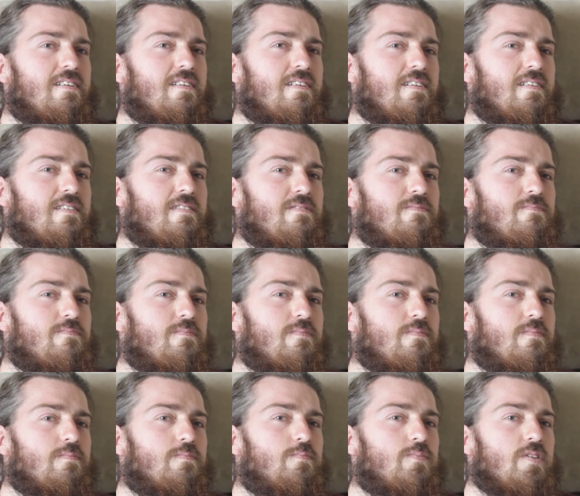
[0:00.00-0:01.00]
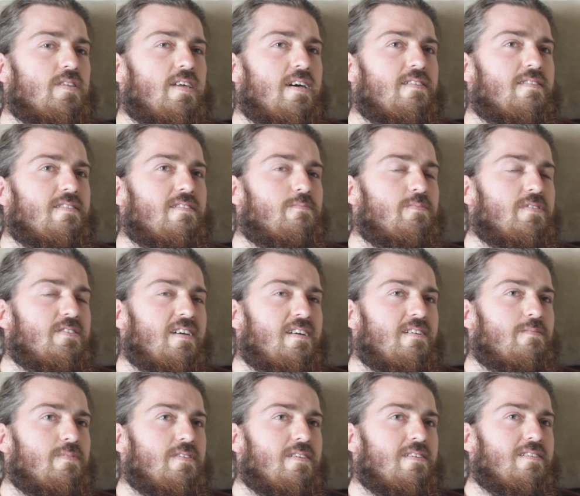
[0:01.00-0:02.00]
But then there'll be
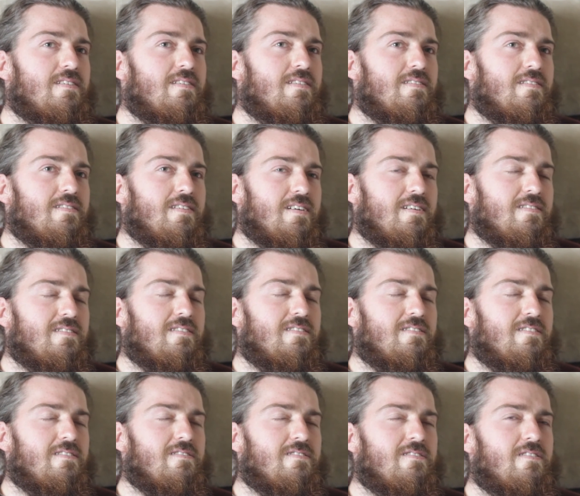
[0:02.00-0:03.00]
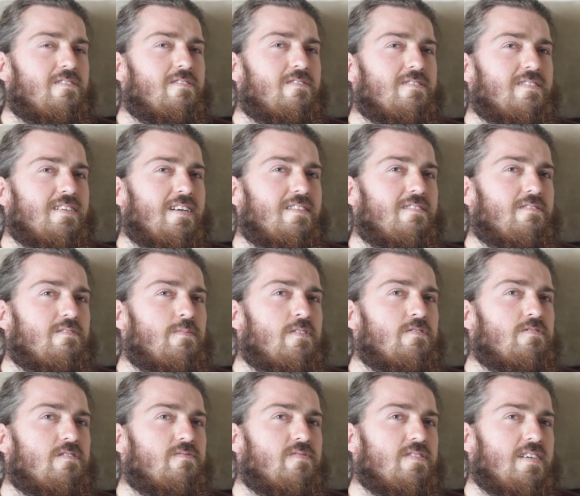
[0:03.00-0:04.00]
it's like I said to Charlotte, it's not all sad though.
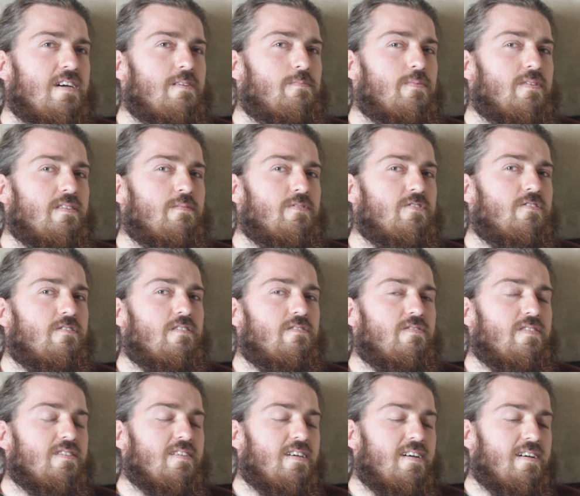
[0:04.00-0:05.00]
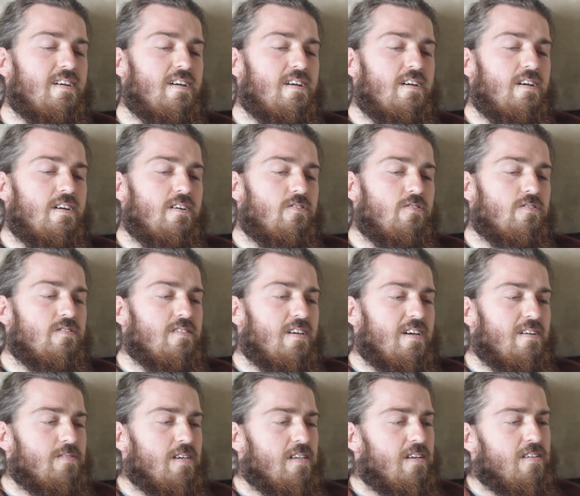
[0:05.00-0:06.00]
Most of it's happy. The majority of it's like good
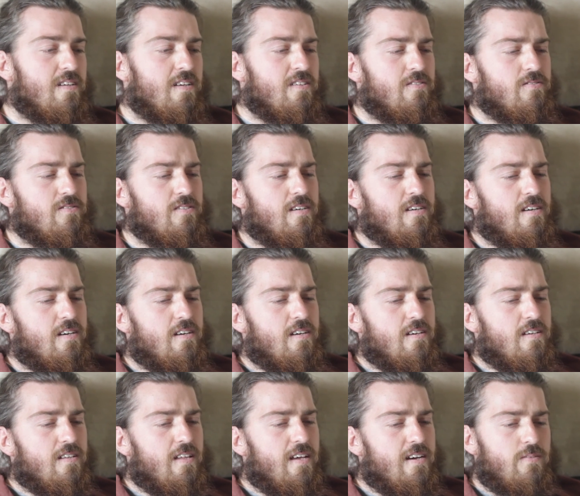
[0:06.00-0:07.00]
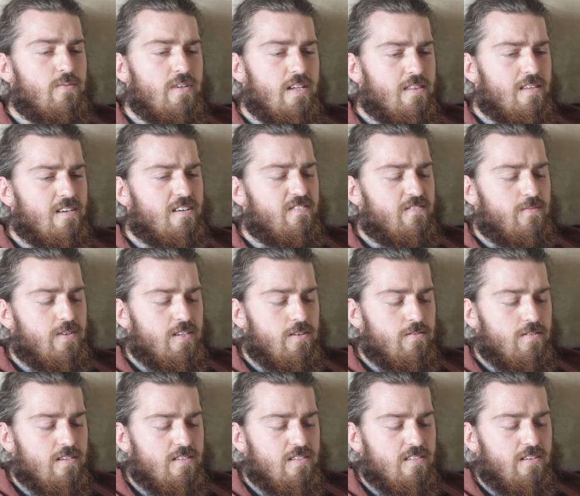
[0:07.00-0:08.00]
times. I don't like when I think of him. I don't
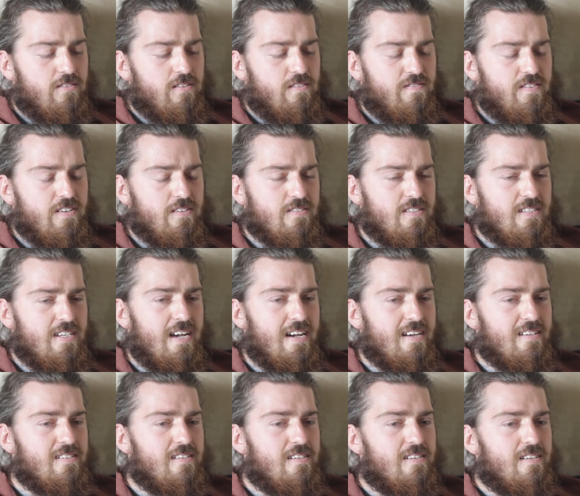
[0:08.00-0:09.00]
necessarily feel sad.